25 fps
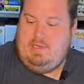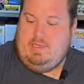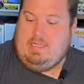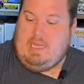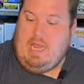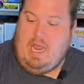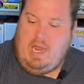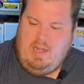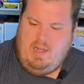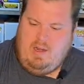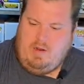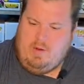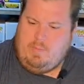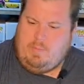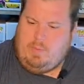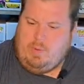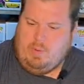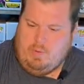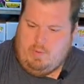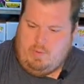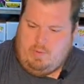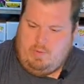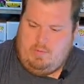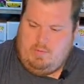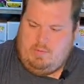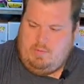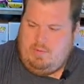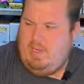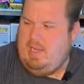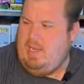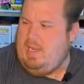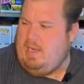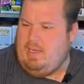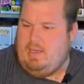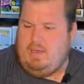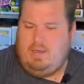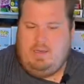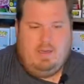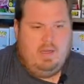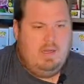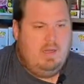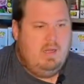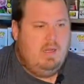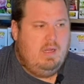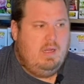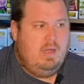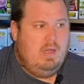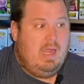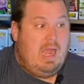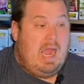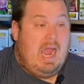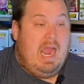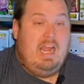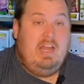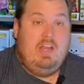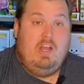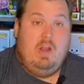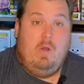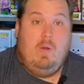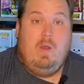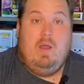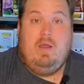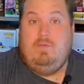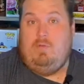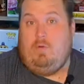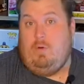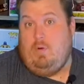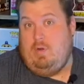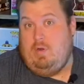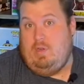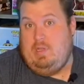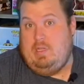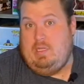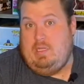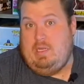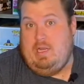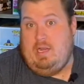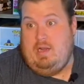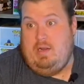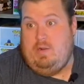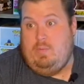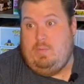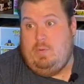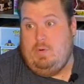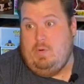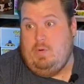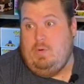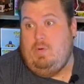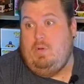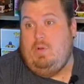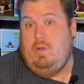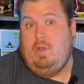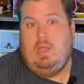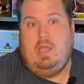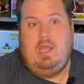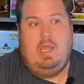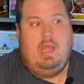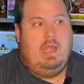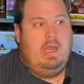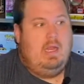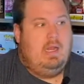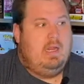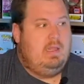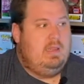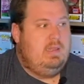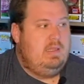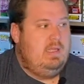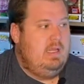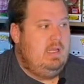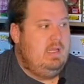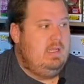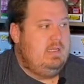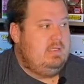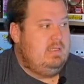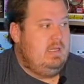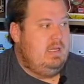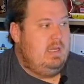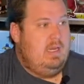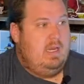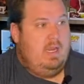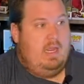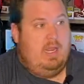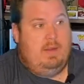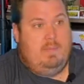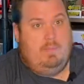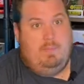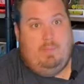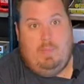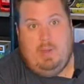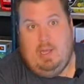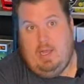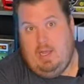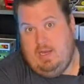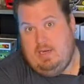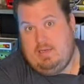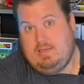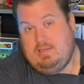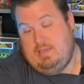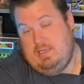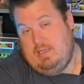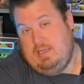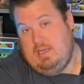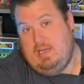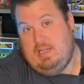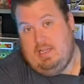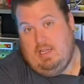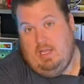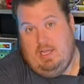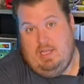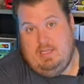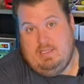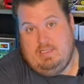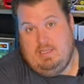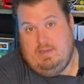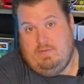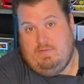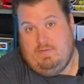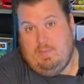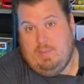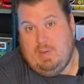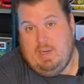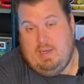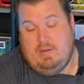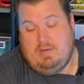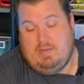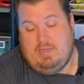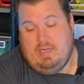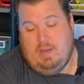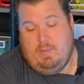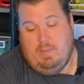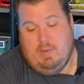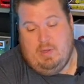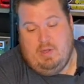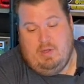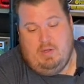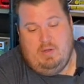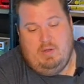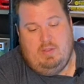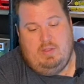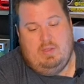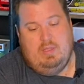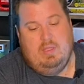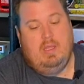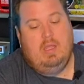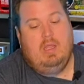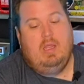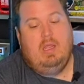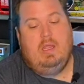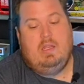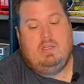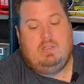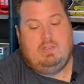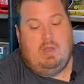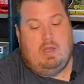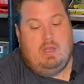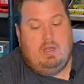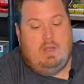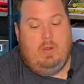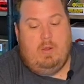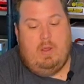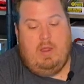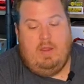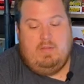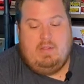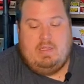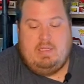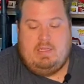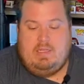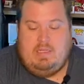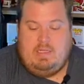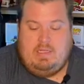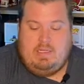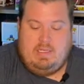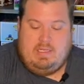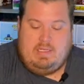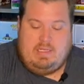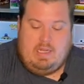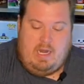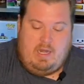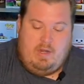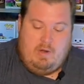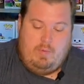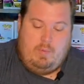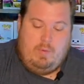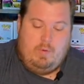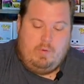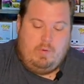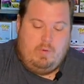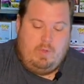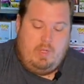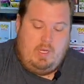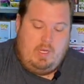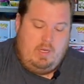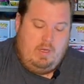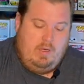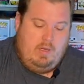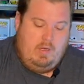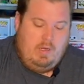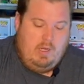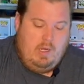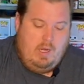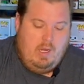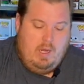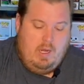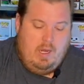Dino Pool. Wait. I know I've ordered the Dino Pool, and I think it's in a box in the closet from Entertainment Earth. So I know I have the, the Dino Pool here.